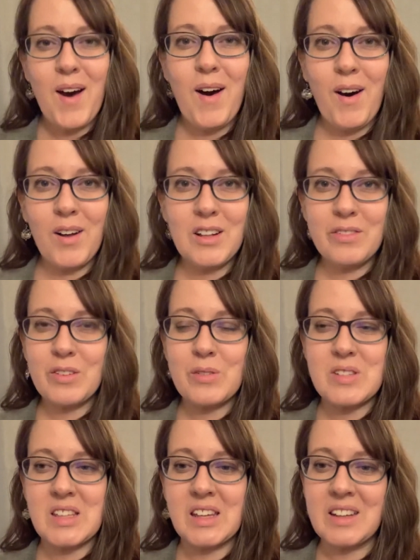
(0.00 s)
all of
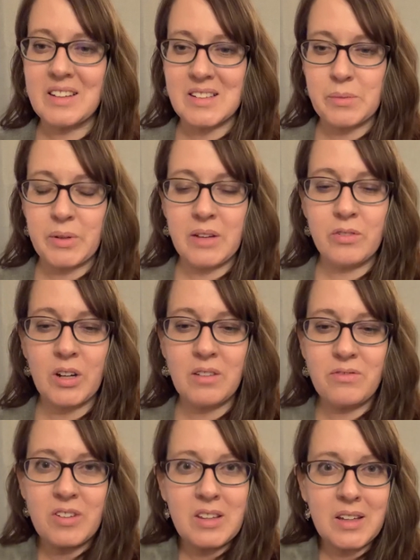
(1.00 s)
those things. Whenever I
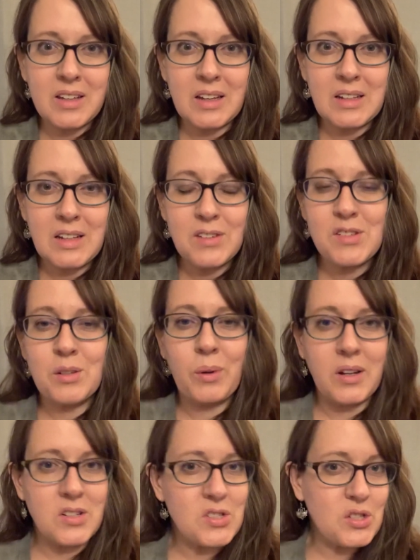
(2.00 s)
feel like I need to, I
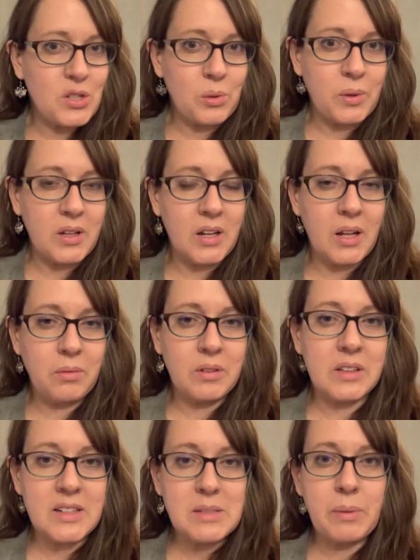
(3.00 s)
just do it, and I
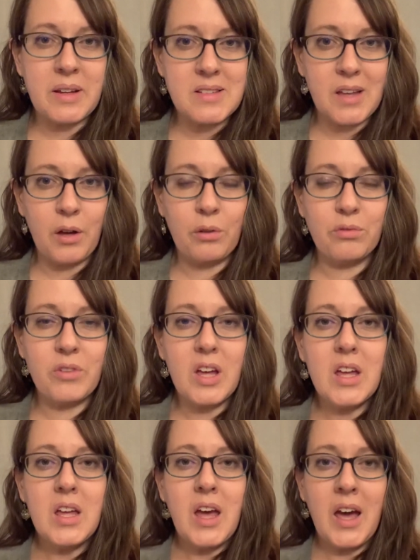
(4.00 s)
release myself,
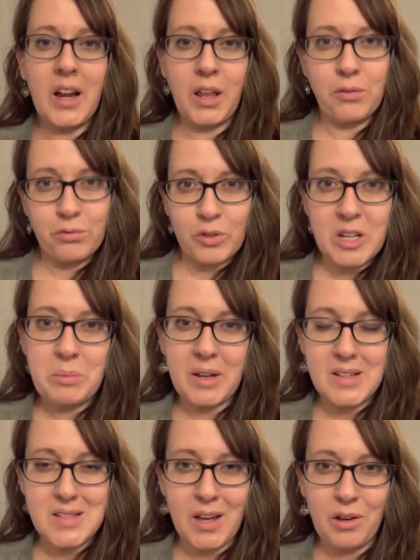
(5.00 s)
and I free
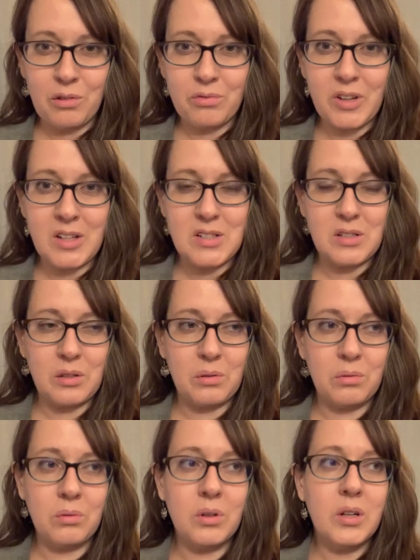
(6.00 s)
myself
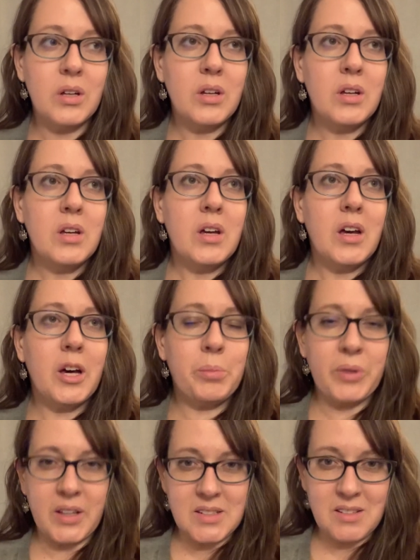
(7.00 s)
into a
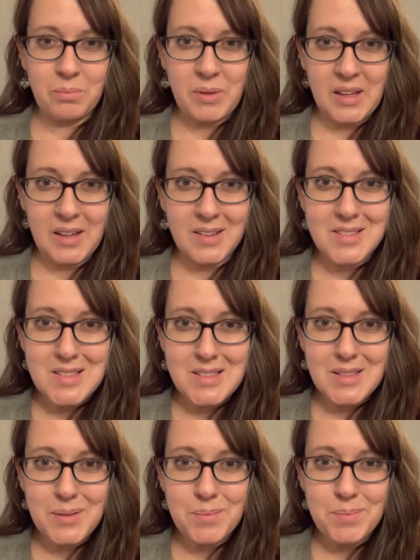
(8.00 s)
place of peace